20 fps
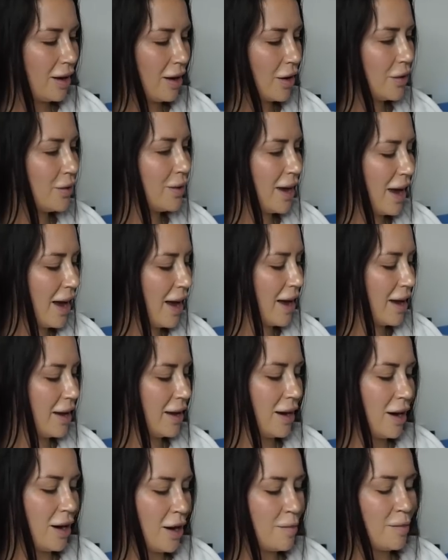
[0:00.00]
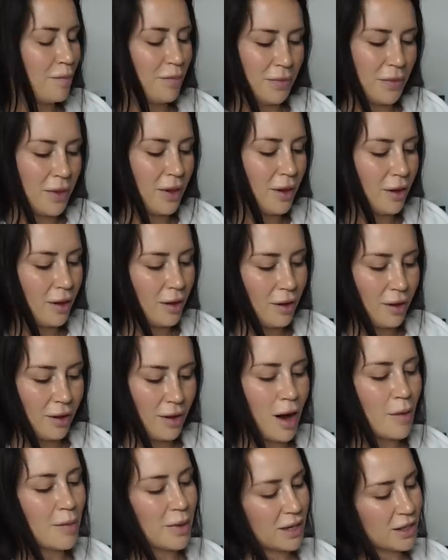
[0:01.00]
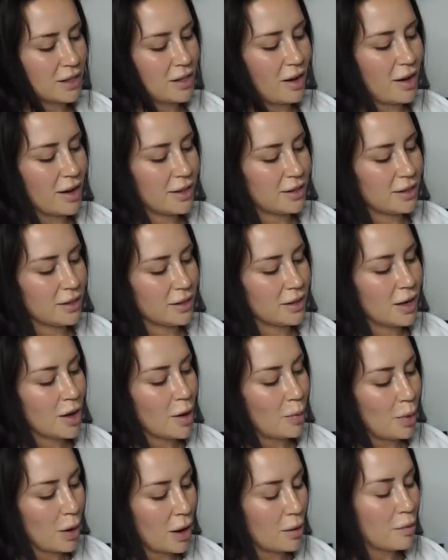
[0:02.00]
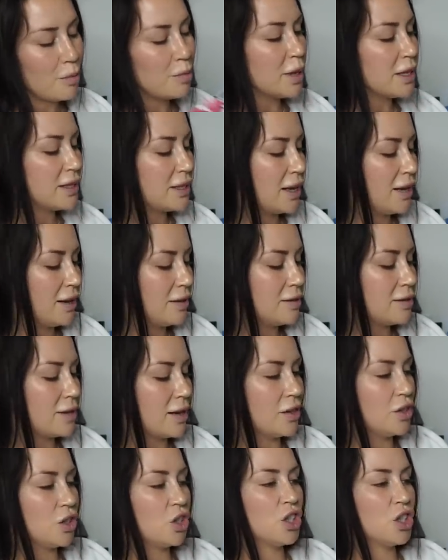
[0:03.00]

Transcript: Okay, I'm, I'm excited. Plump, tint and